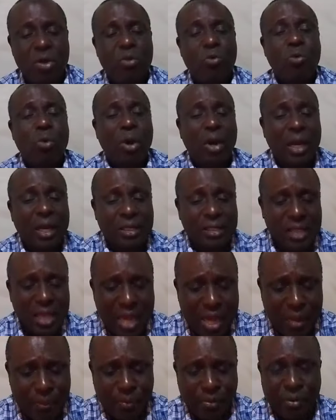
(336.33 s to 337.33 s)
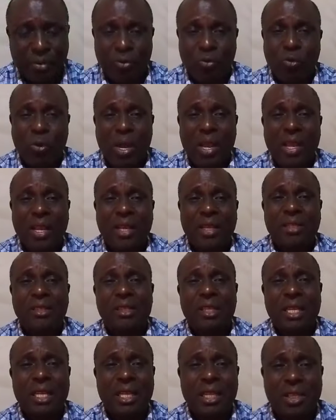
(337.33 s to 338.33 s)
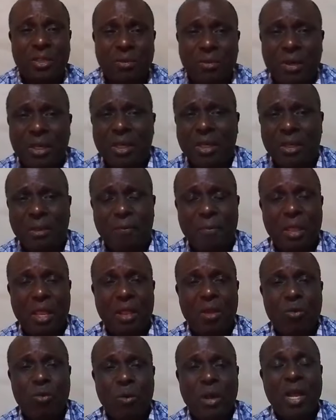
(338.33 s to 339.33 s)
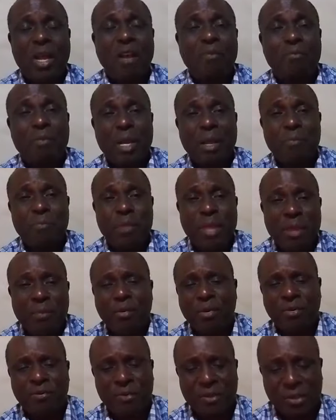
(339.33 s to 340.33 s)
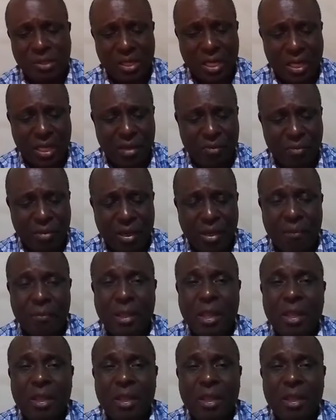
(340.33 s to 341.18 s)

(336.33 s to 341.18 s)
What has happened? Why has Israel, why have my people forsaken me?